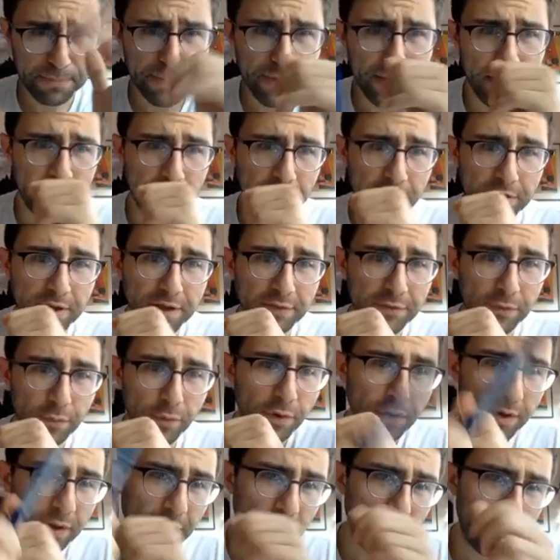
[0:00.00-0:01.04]
you're going to have to
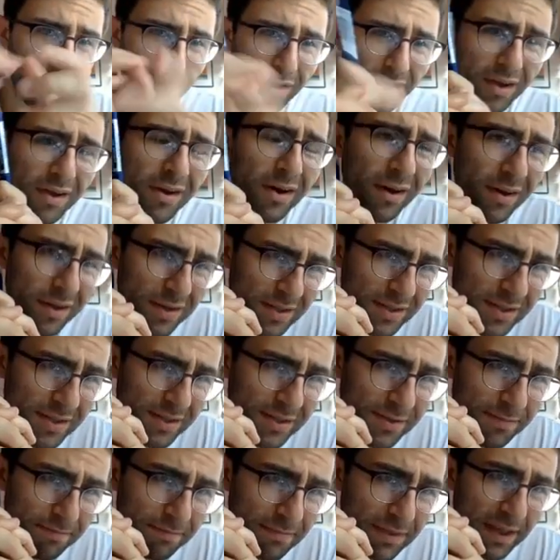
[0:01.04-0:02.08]
work out where it cuts
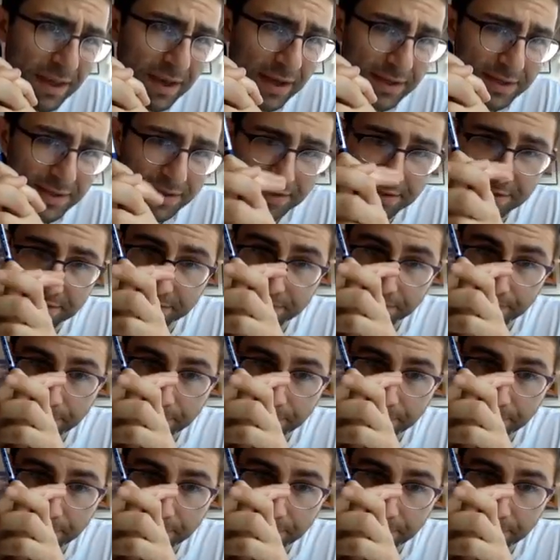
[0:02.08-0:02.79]
the axis.